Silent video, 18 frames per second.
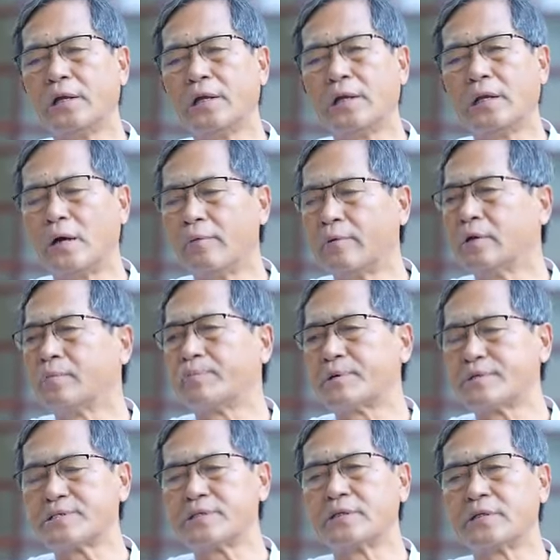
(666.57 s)

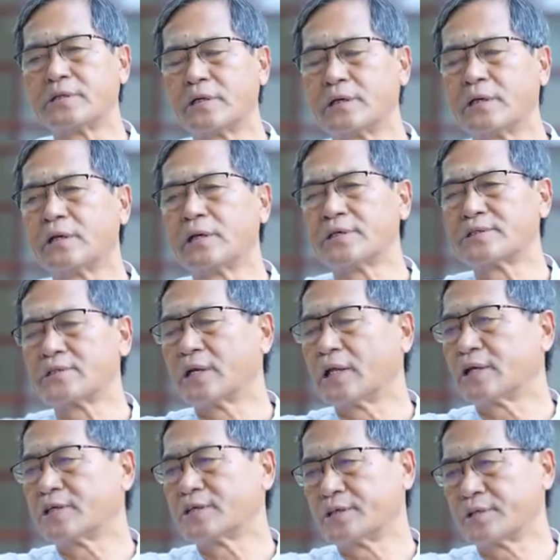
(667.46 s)
11% in last
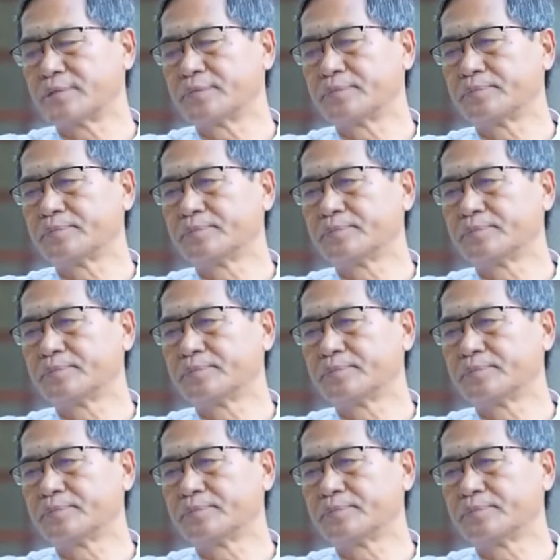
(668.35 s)
election.